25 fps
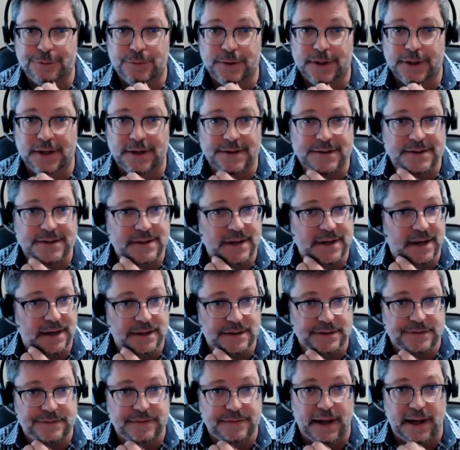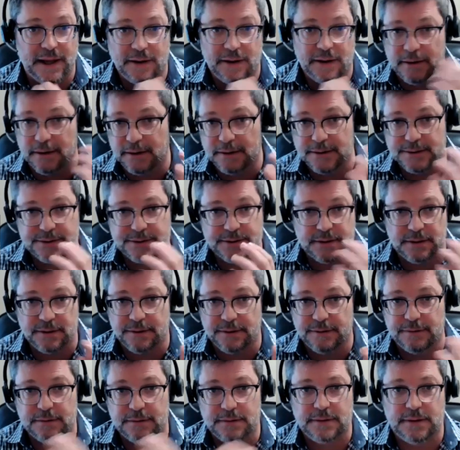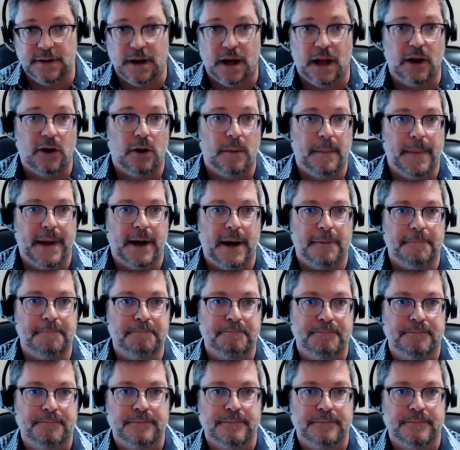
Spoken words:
real estate is valued at a certain dollar amount,